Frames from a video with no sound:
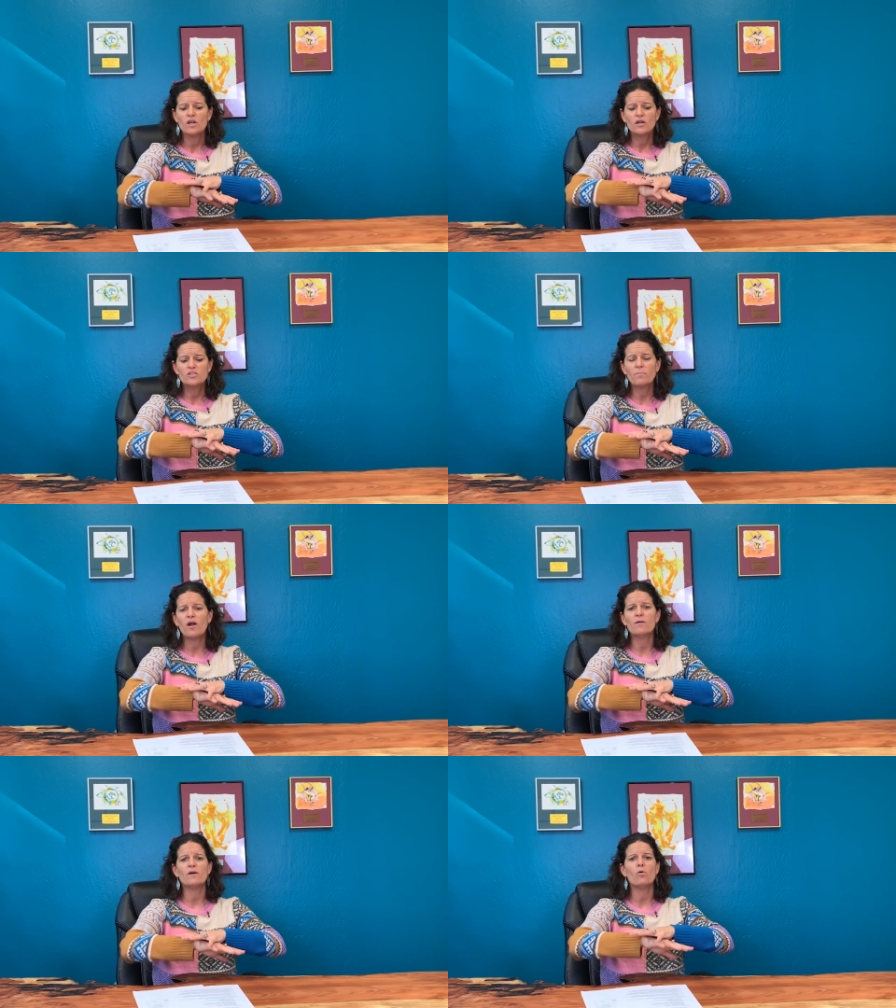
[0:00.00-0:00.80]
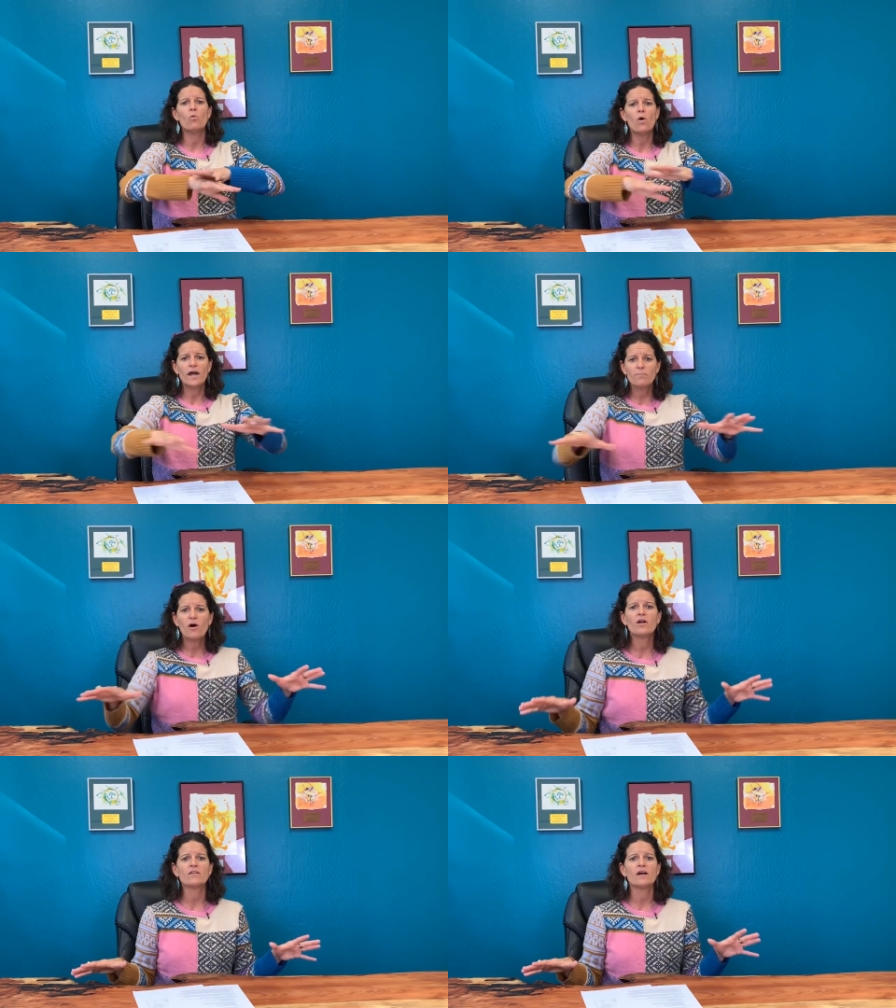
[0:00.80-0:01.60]
department what
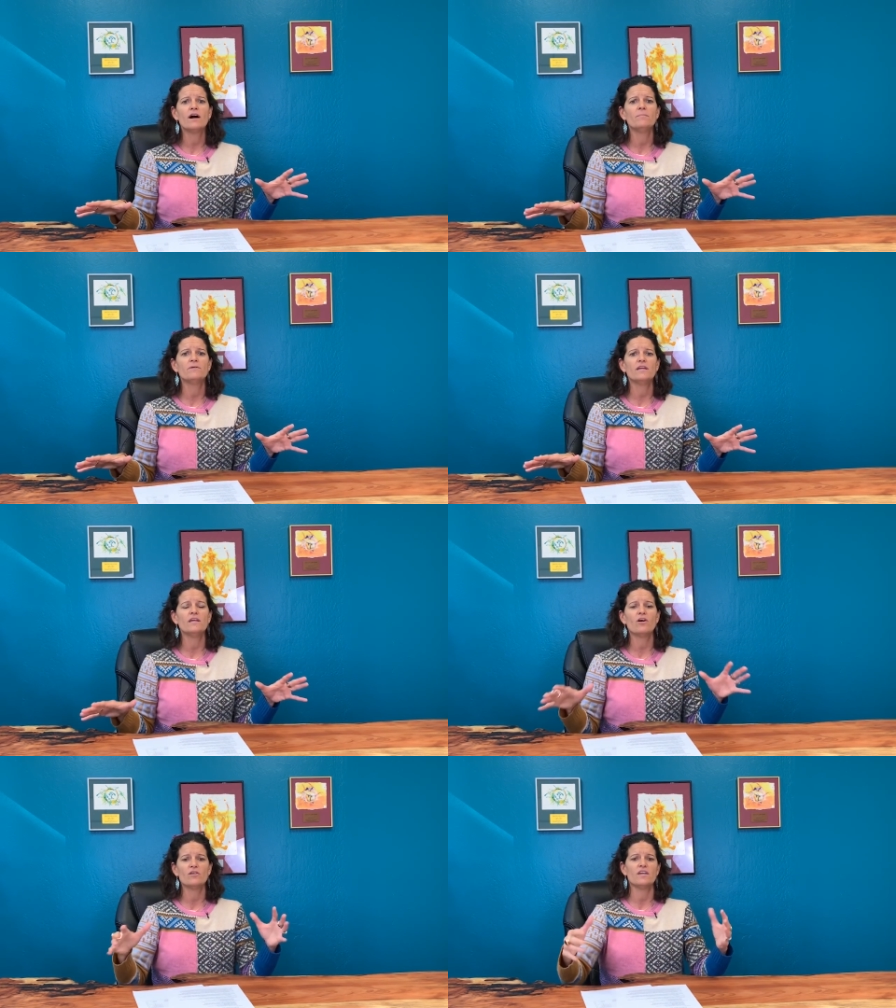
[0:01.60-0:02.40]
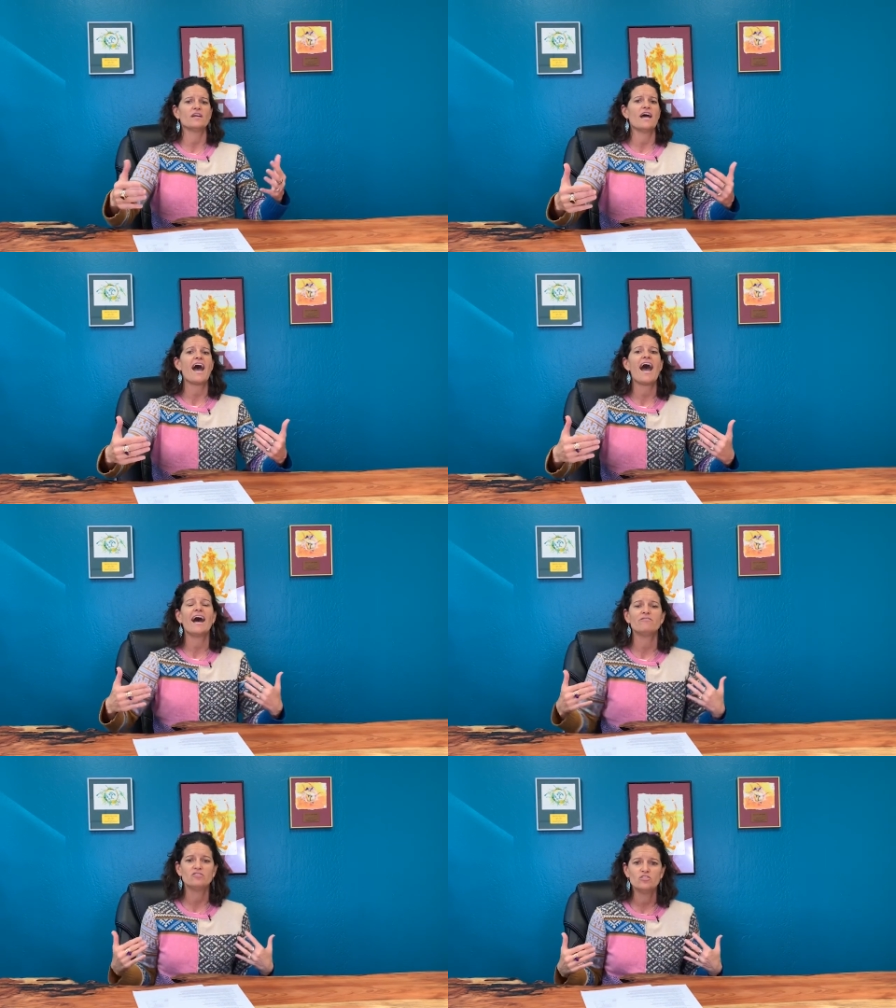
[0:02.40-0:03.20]
part of the company are they going to
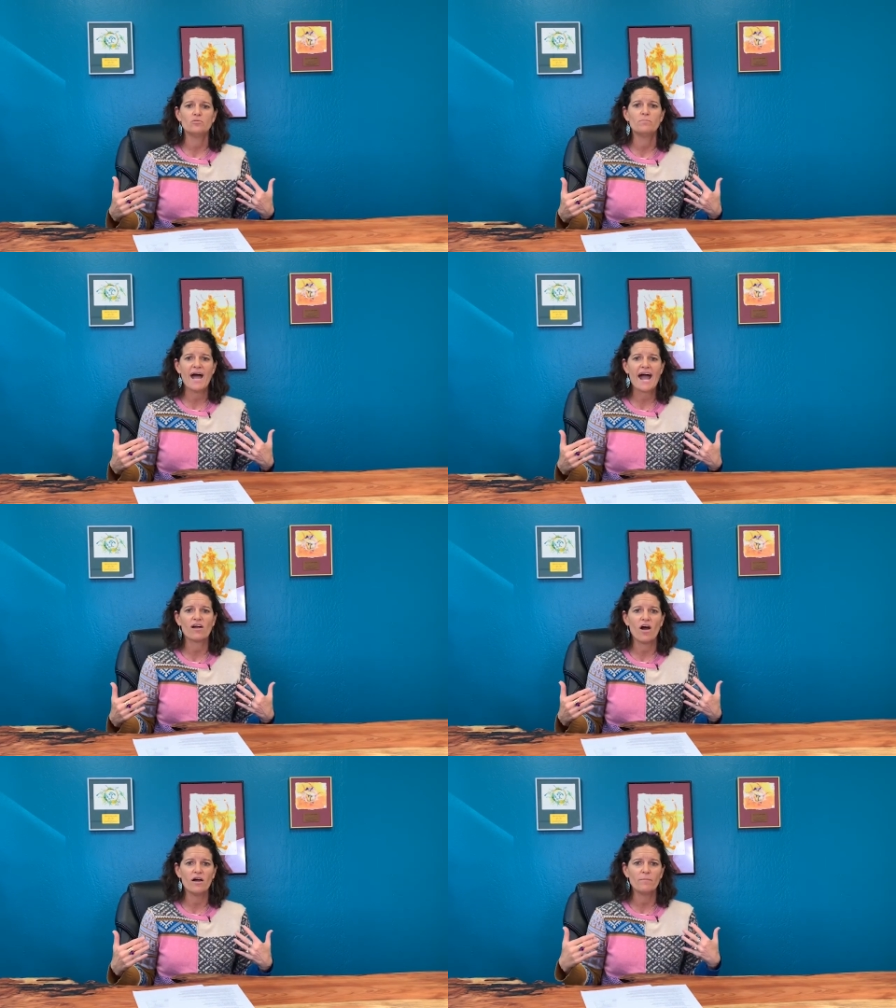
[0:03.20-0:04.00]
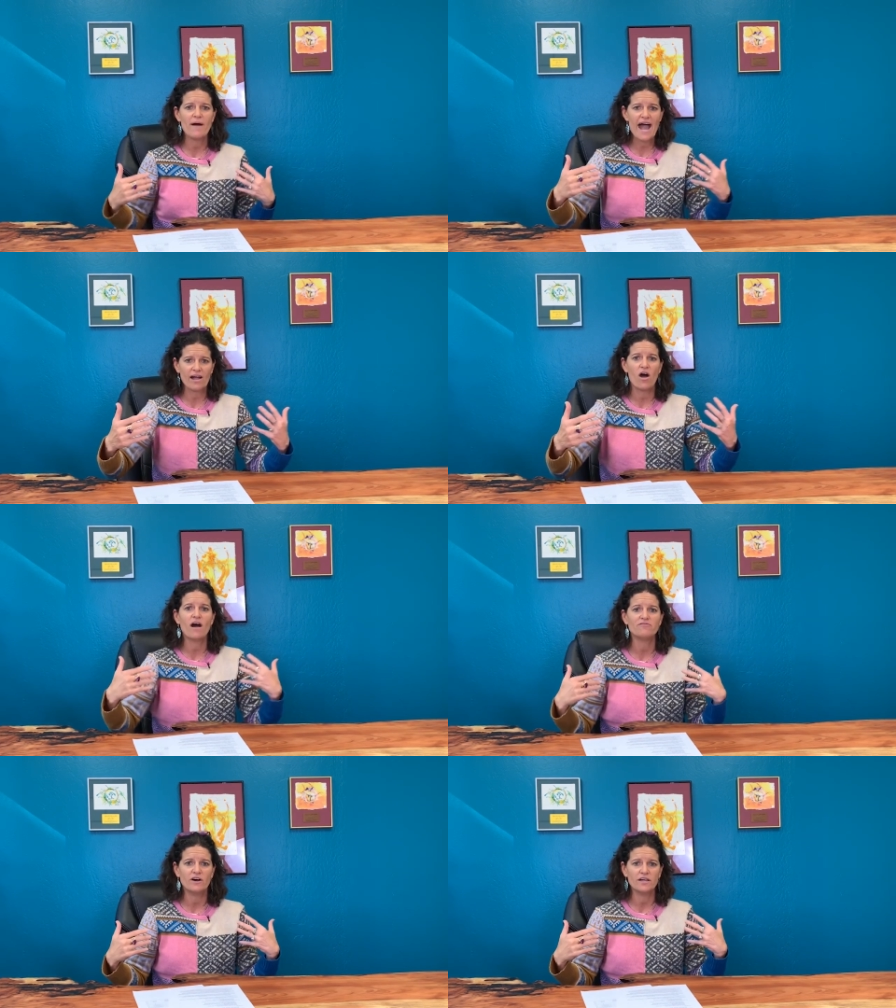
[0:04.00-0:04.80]
have to back off back
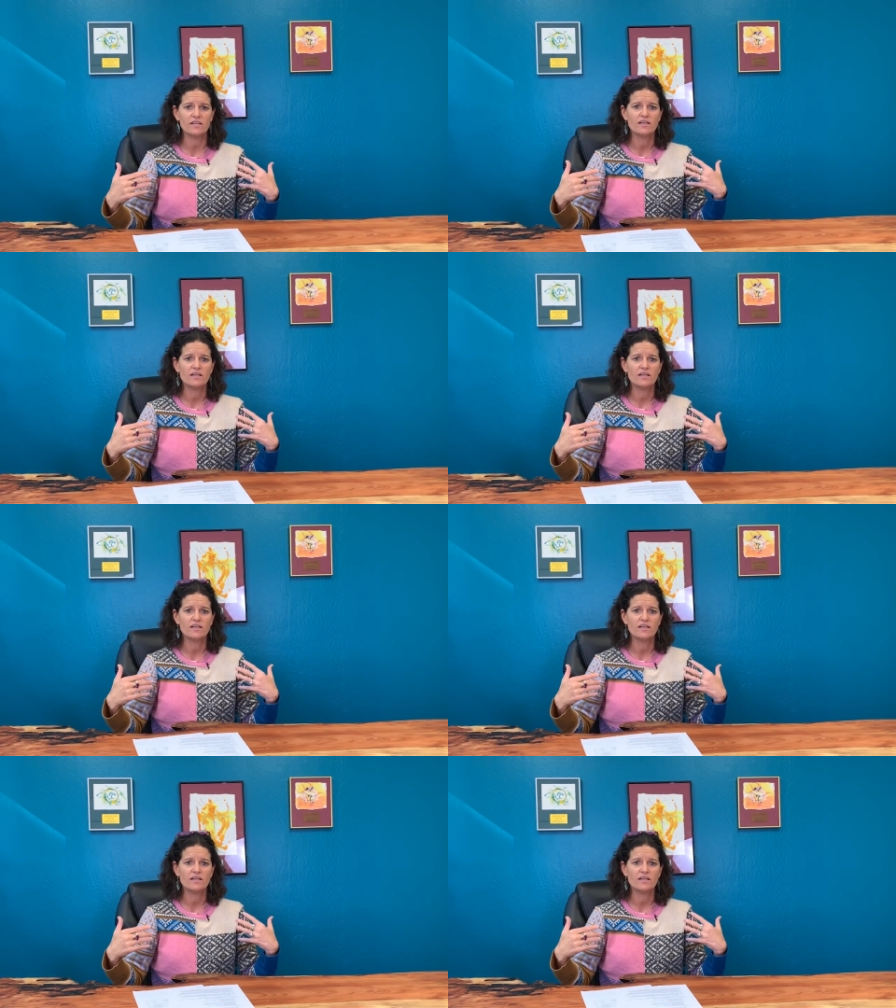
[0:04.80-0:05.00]
off on